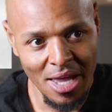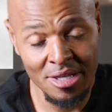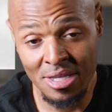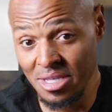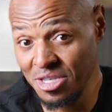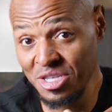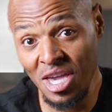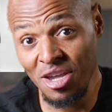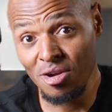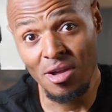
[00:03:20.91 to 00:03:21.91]
He's a
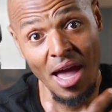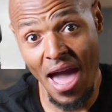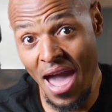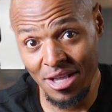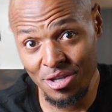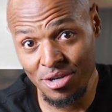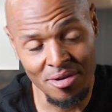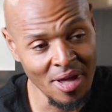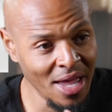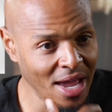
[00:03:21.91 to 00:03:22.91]
singer,
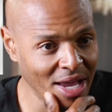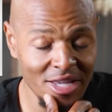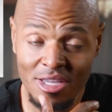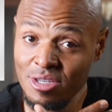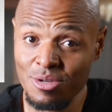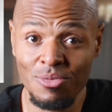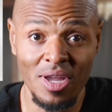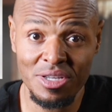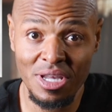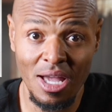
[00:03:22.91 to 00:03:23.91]
actor, and he does a
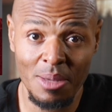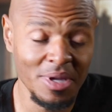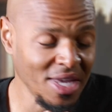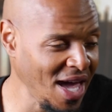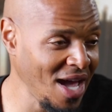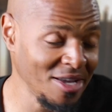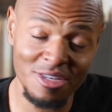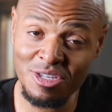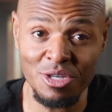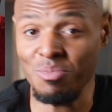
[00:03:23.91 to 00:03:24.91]
great job. The
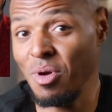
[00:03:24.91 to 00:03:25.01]
cast is just